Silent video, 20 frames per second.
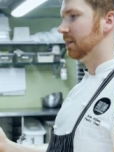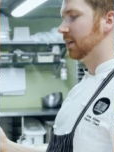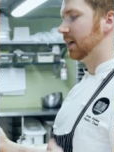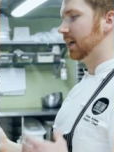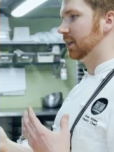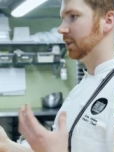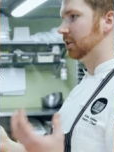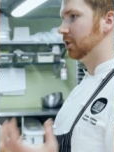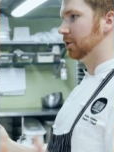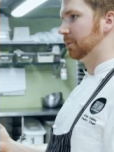
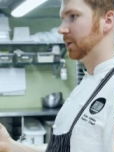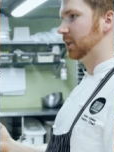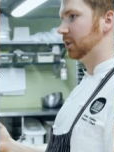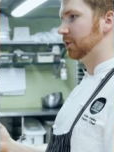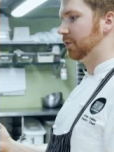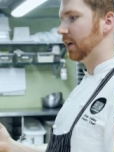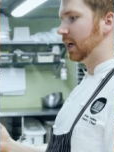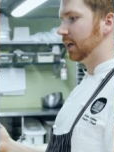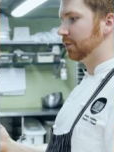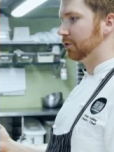and too much
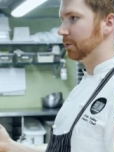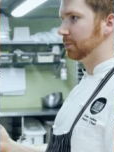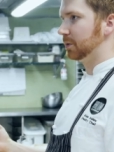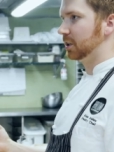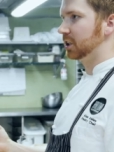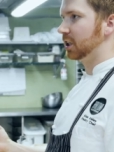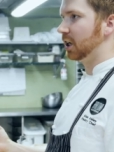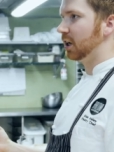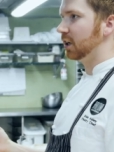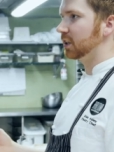fat from the
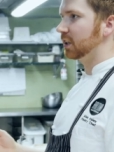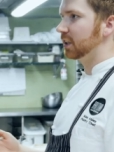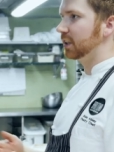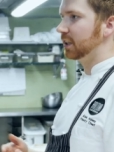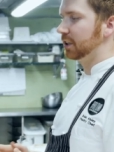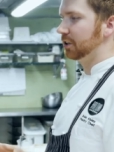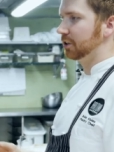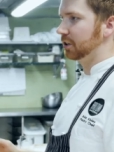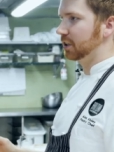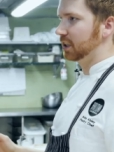chocolate
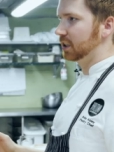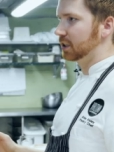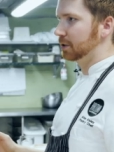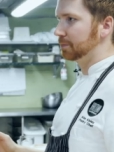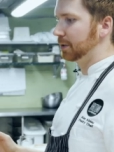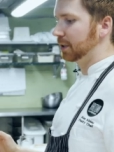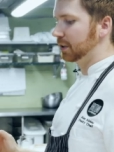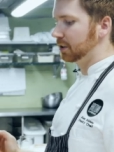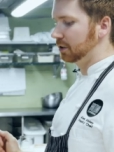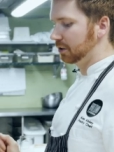and you're gonna
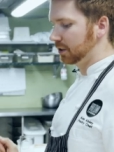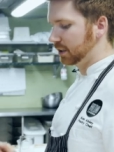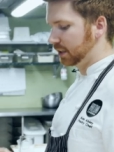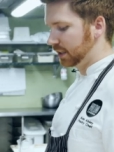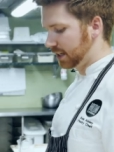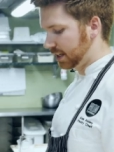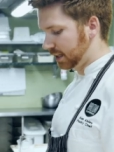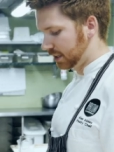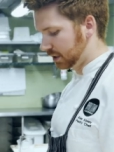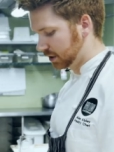split your
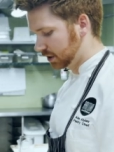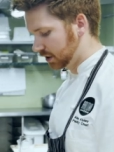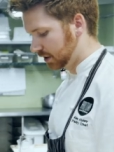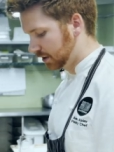ganache.